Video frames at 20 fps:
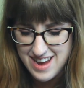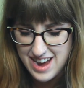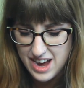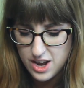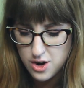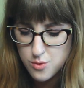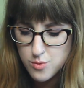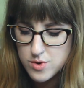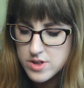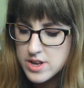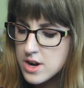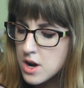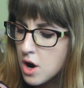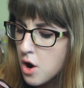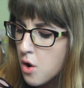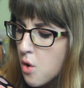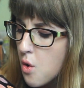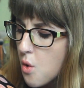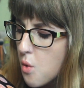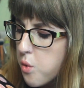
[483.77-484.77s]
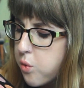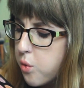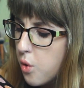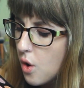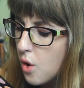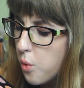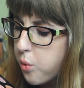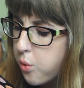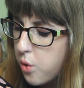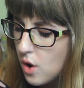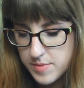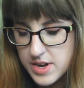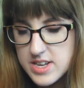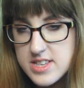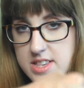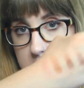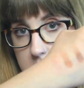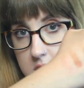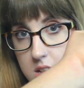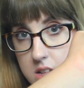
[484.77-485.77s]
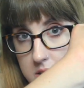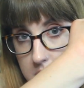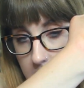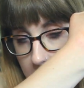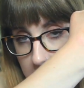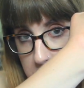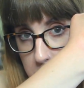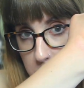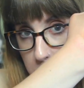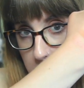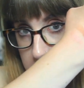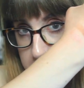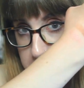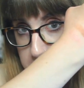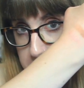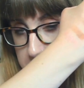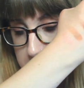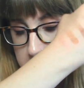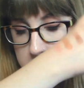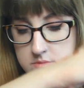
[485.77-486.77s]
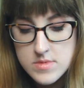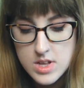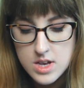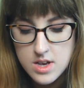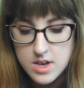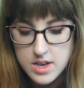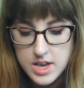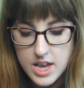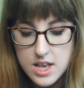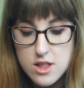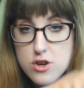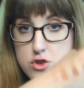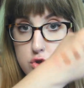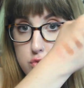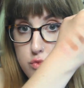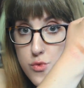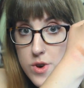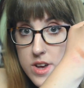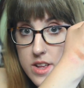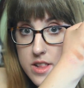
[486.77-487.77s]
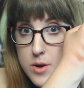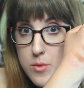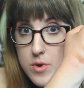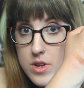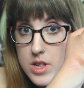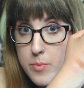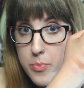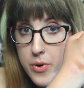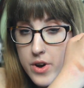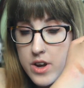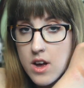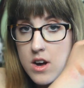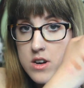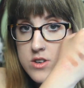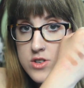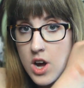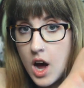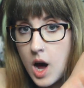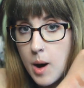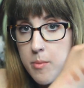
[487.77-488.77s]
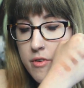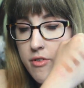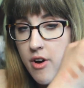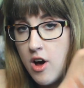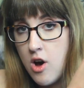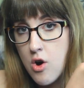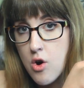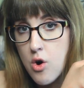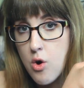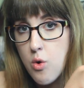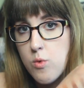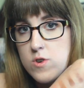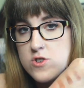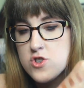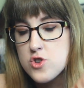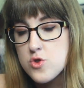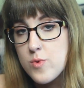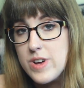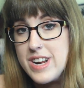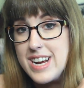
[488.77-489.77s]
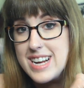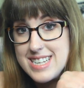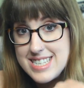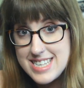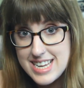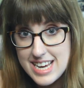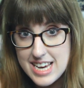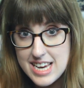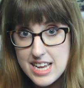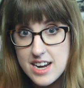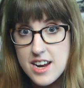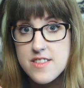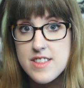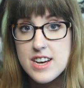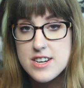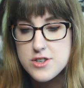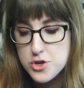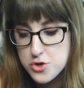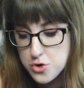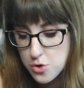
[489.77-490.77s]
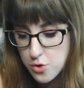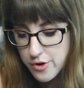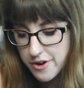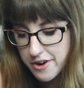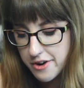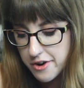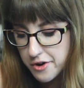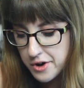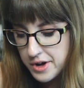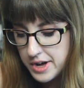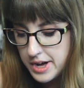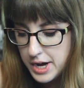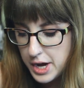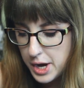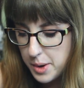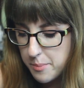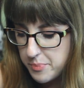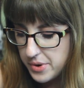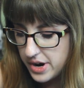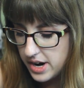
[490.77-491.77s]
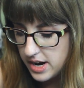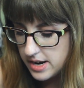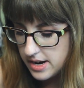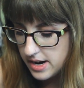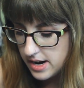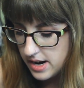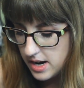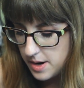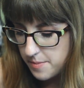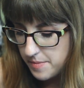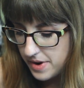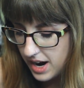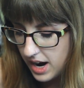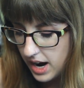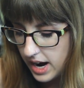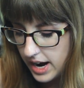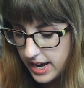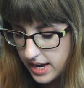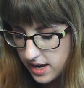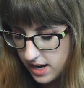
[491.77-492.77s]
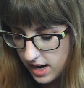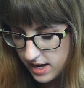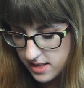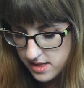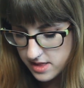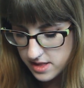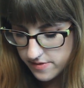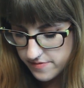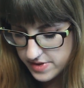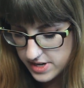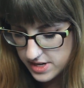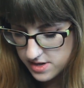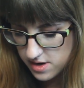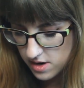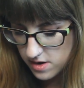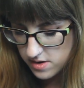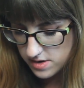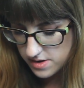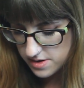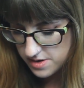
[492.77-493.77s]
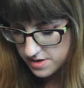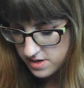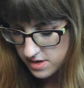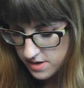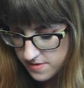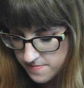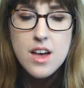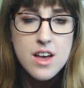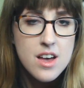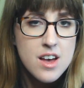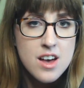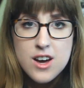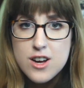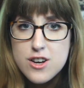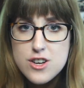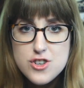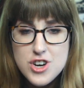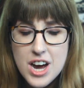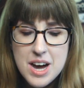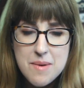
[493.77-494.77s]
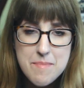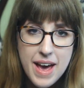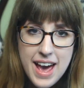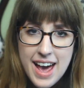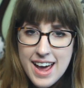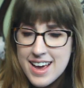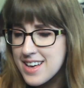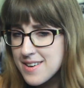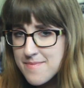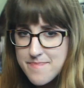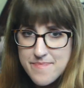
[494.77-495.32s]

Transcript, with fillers: I don't really know. That's the last one. It looks really, really pretty on top of Haux, which is what I did in that tutorial, but um, I, I love these colors. Good job, Mac!